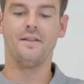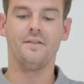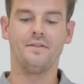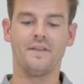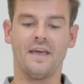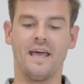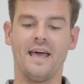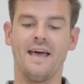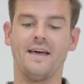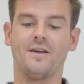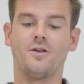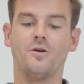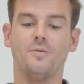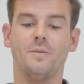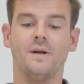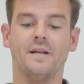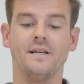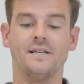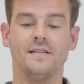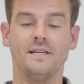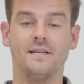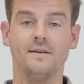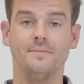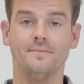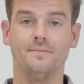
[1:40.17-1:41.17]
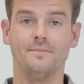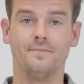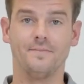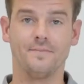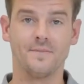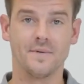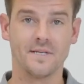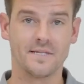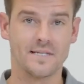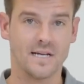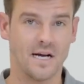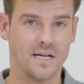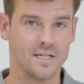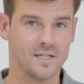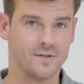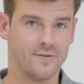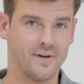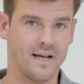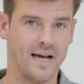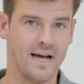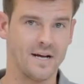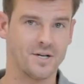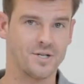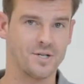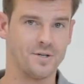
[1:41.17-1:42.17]
The air humidity starts a
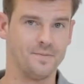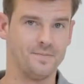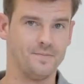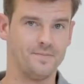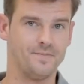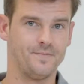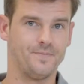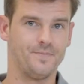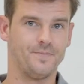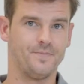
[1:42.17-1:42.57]
reaction,